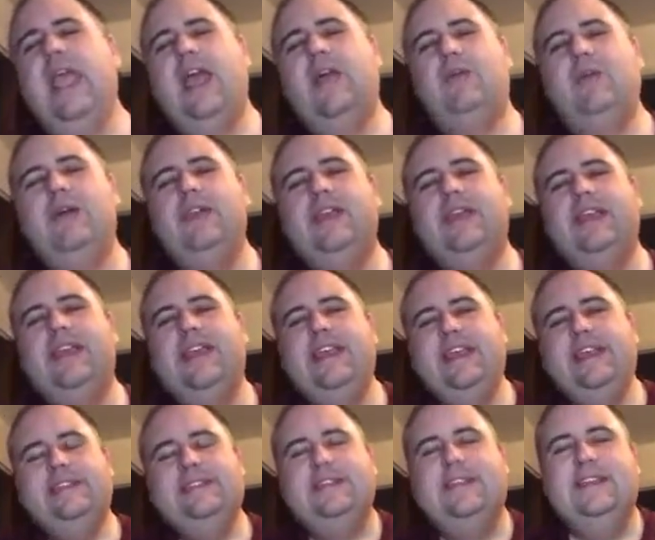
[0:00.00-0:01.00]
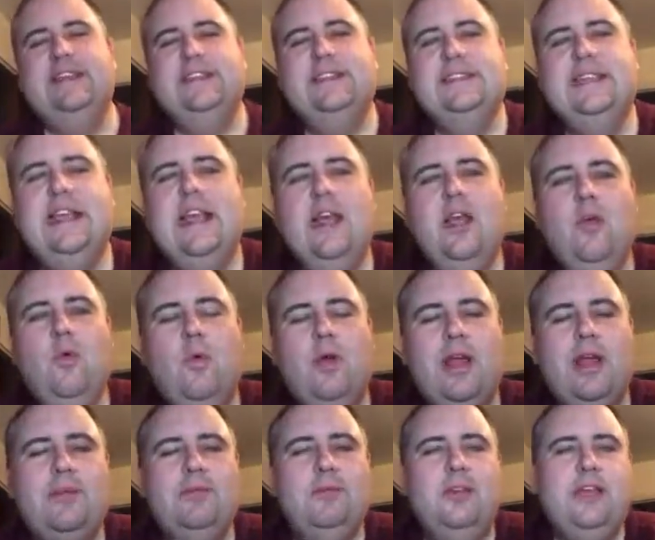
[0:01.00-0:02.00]
And one of the keys is,
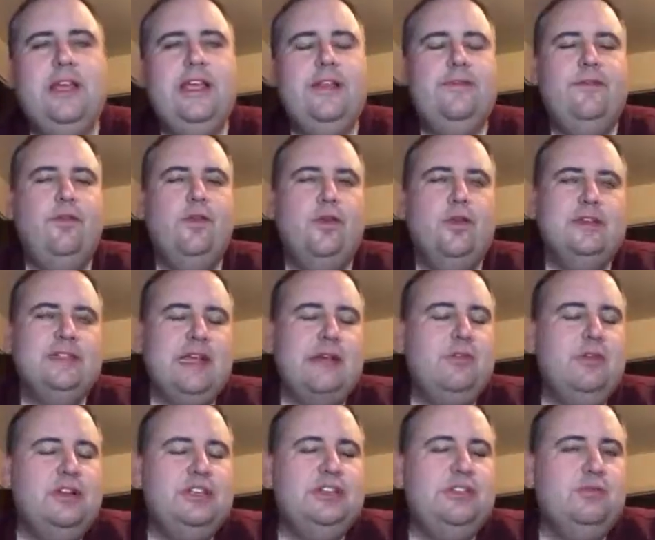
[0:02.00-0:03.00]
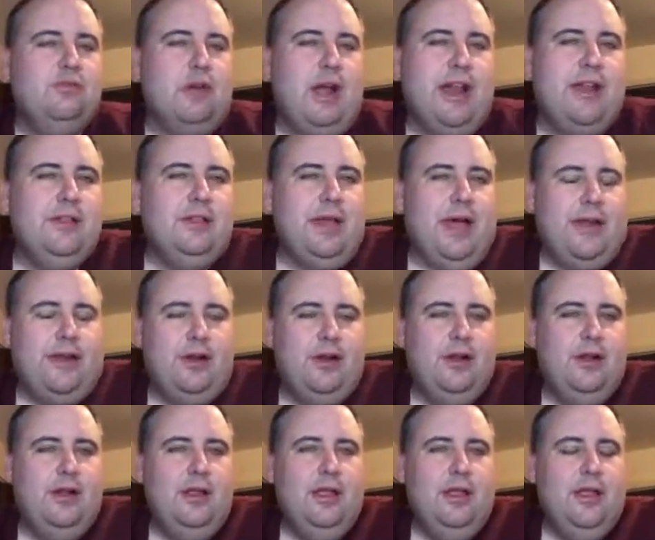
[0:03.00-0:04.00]
what I'm looking for is I want you to write a
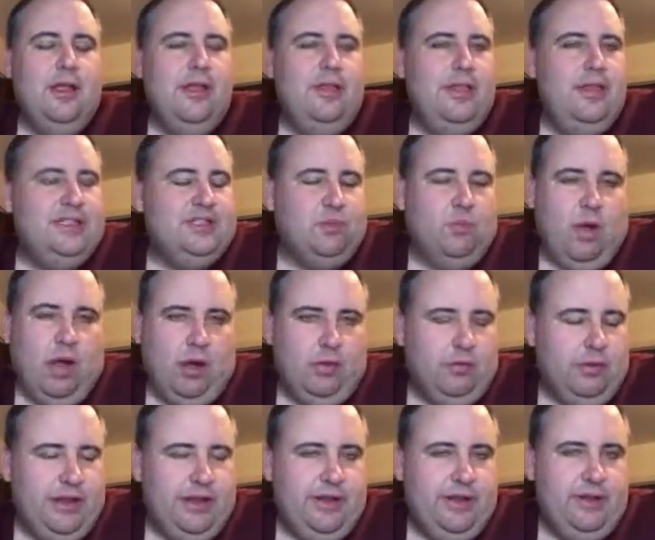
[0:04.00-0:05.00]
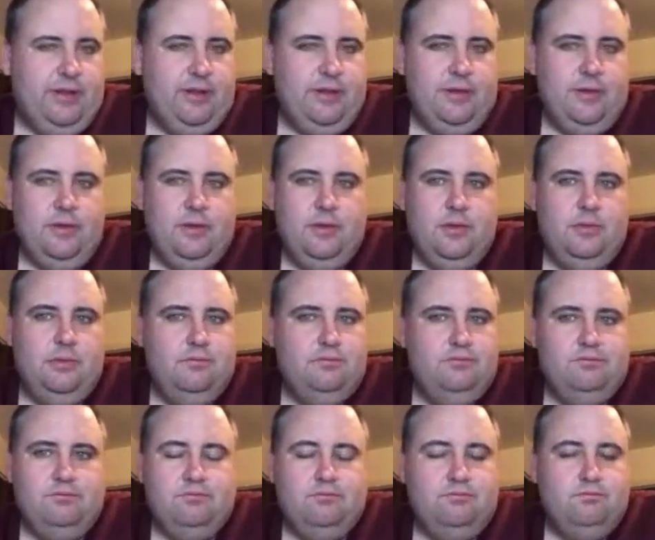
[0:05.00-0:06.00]
letter that's well written,
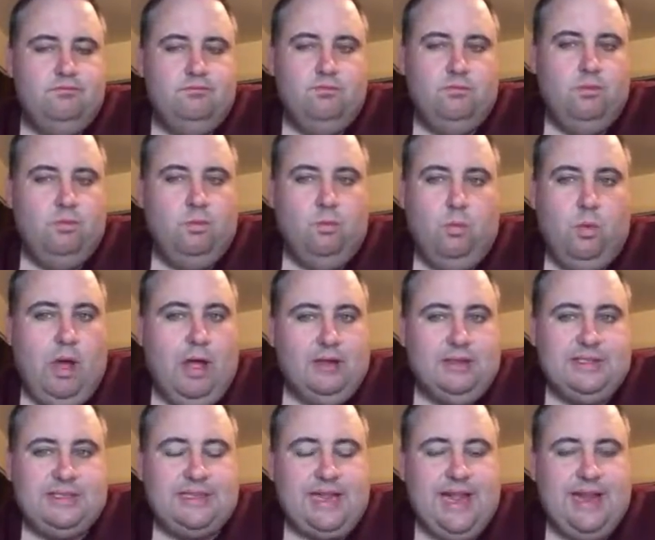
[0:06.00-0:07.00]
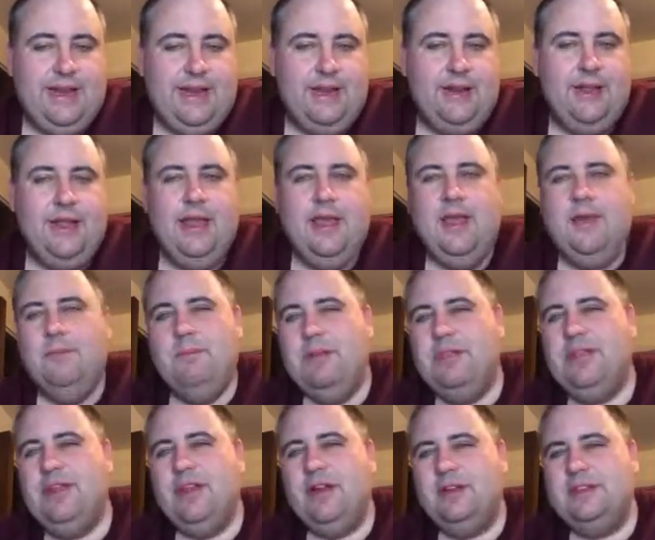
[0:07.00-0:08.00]
well stated,
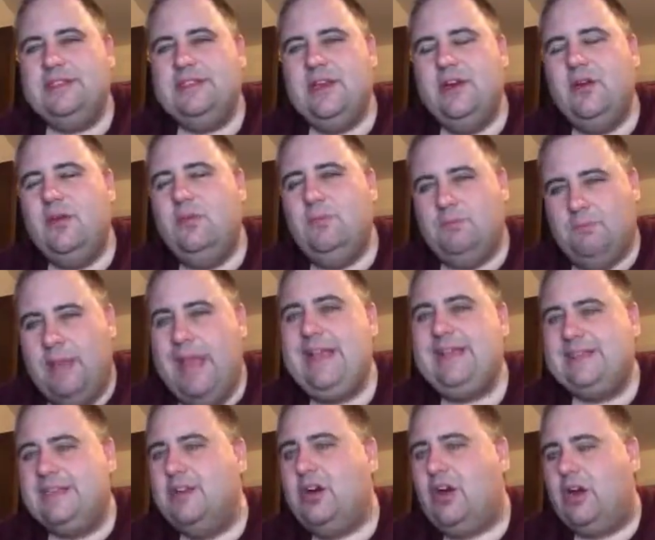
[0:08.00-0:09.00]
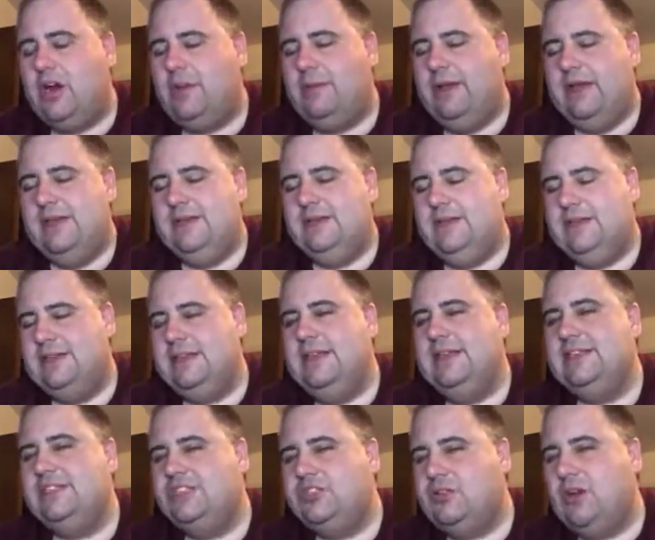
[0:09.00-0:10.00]
but that also makes an argument, that
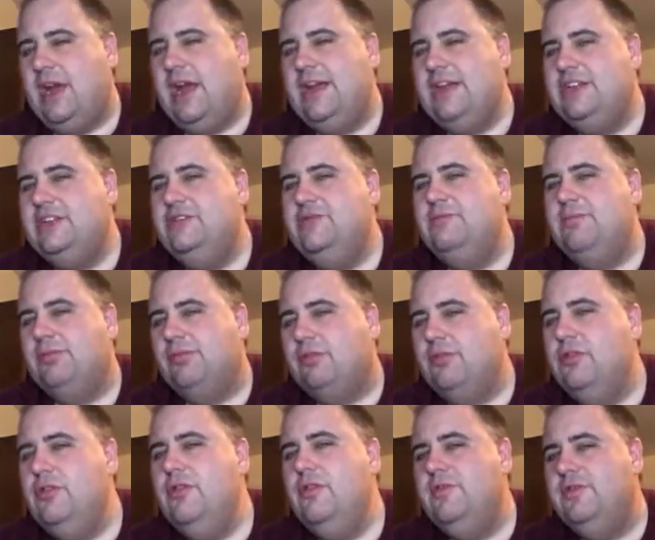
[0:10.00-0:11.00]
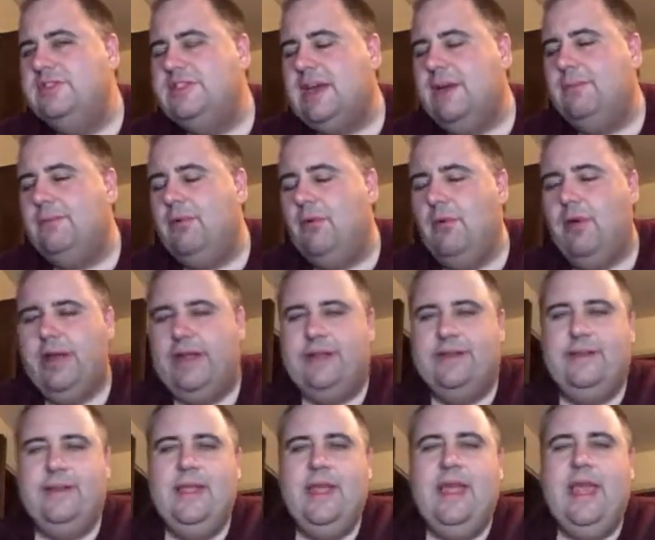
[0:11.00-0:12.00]
is trying to prove some
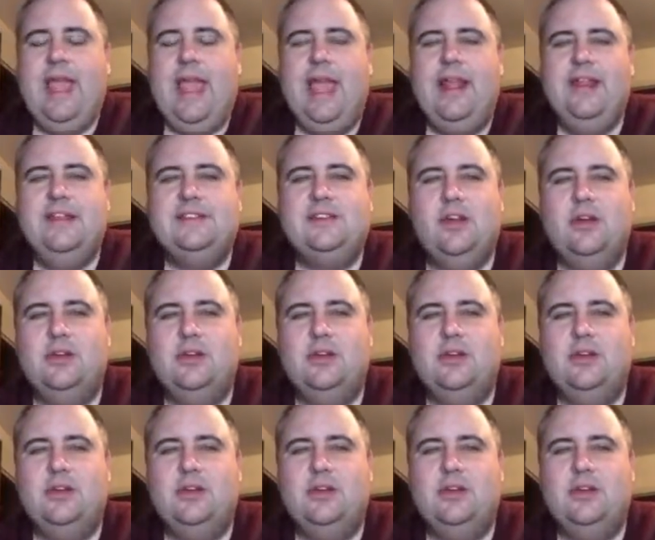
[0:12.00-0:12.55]
point. And it's